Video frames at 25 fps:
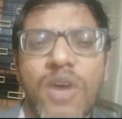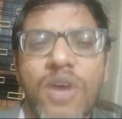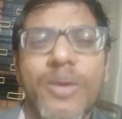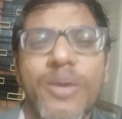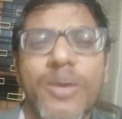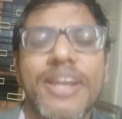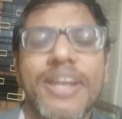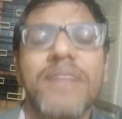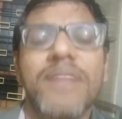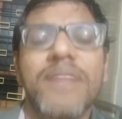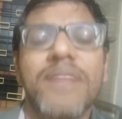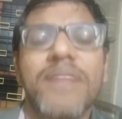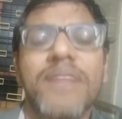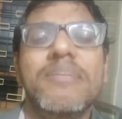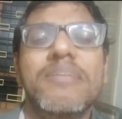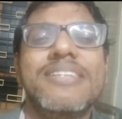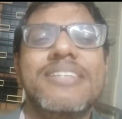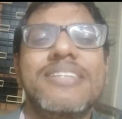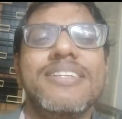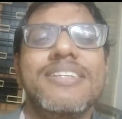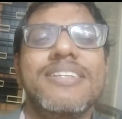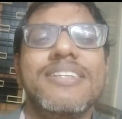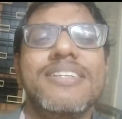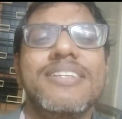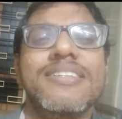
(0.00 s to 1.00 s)
how Indian
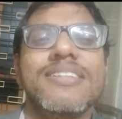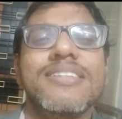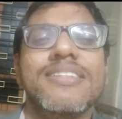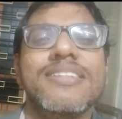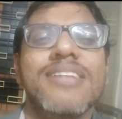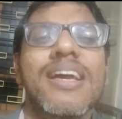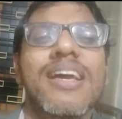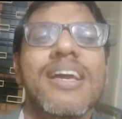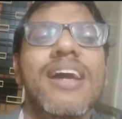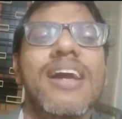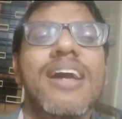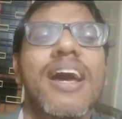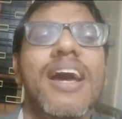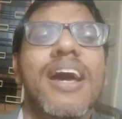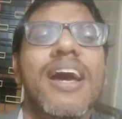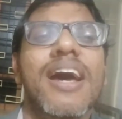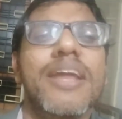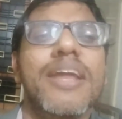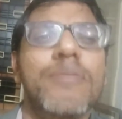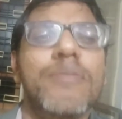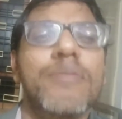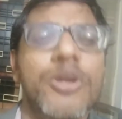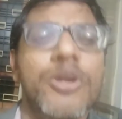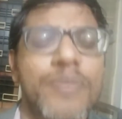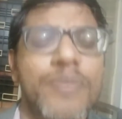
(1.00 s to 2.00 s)
businesses
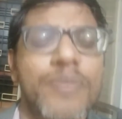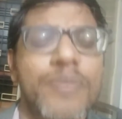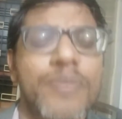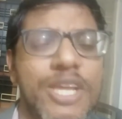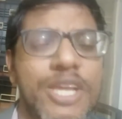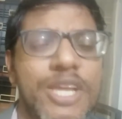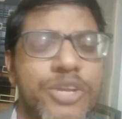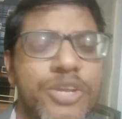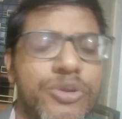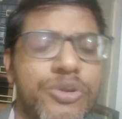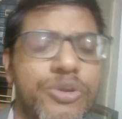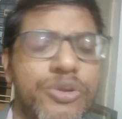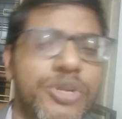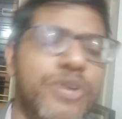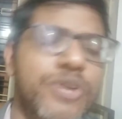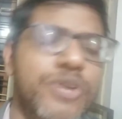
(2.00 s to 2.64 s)
are able to make